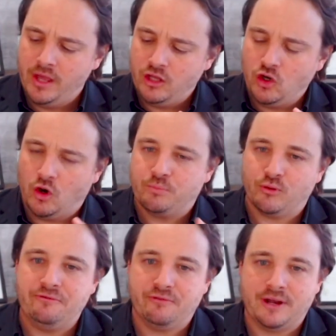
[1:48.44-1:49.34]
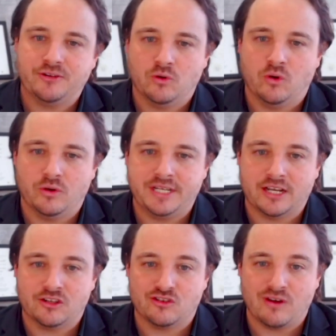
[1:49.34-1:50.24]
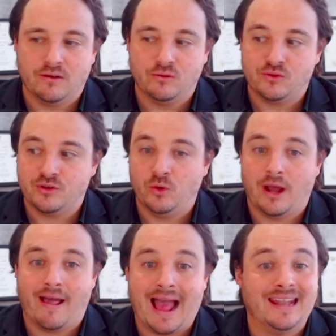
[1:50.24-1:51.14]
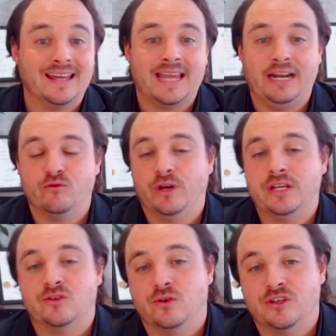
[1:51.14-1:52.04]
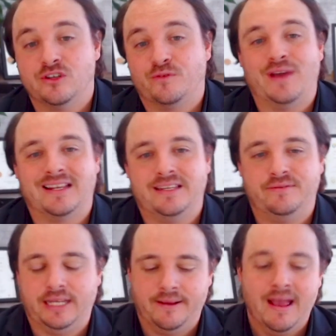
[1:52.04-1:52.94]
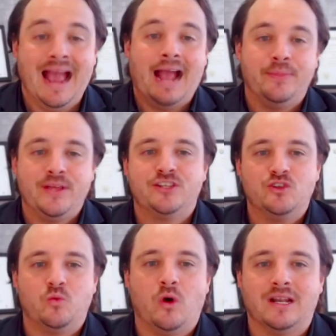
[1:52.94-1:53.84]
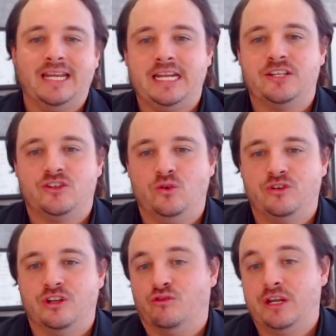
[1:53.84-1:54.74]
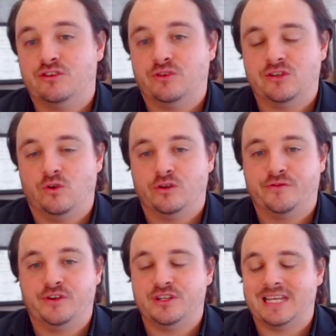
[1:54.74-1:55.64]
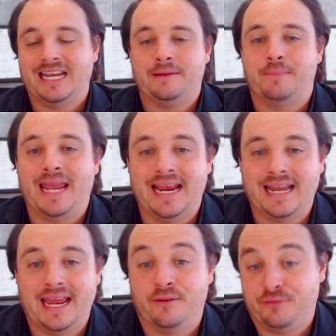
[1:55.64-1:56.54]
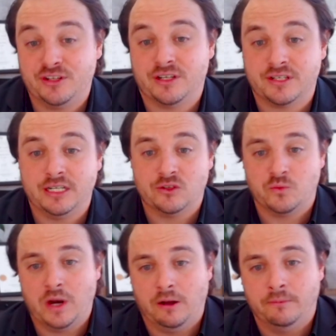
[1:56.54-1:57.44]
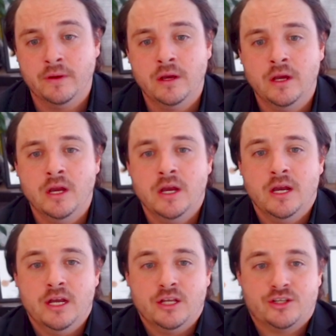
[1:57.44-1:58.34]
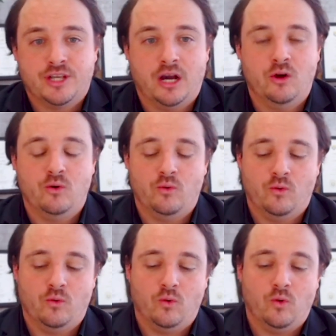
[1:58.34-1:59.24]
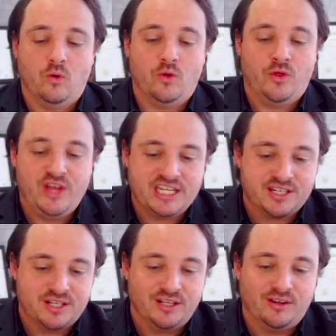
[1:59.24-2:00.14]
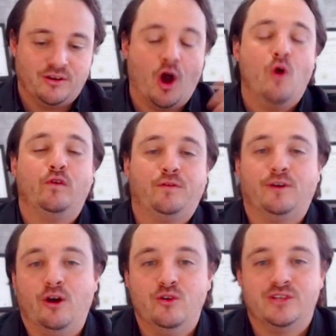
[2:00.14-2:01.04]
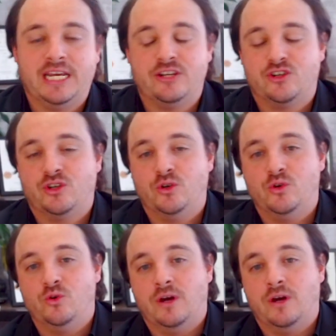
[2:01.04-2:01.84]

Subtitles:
your prefrontal cortex struggles to allocate resources effectively. And this is what leads to decreased resourcefulness and impaired efficiency as well. So this overflows into